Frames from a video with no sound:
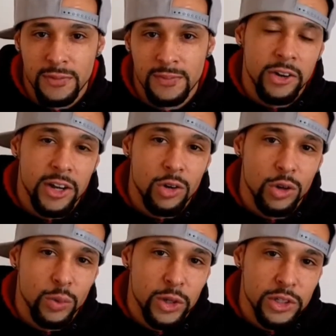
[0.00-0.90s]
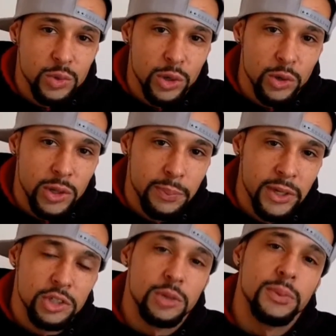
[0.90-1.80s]
Now, not only will this work with the
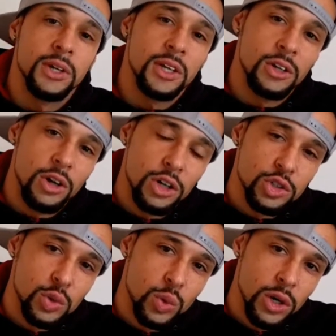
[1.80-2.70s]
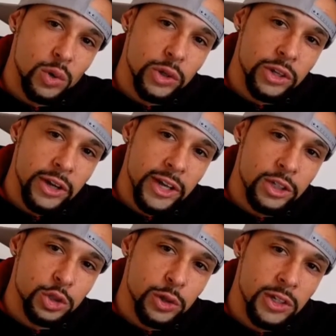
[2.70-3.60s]
Pixelbook, it'll also work with your
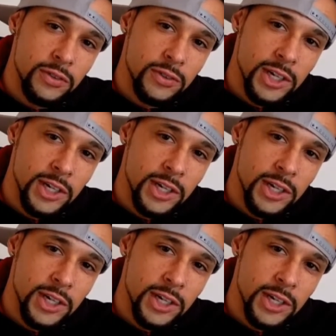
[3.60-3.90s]
Android